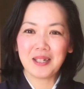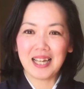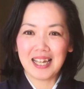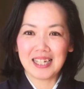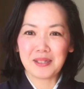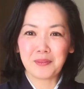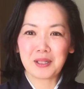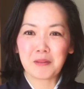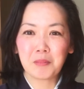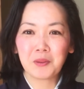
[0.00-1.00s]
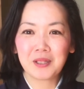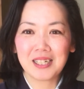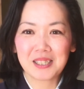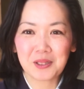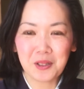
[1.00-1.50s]
and when the border
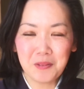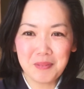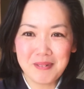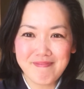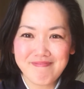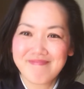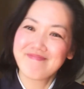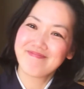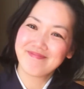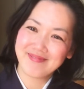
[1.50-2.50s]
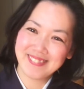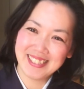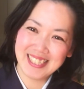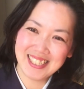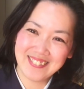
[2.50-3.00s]
is open,
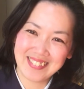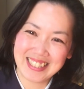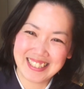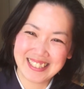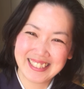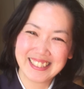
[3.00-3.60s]
let's meet.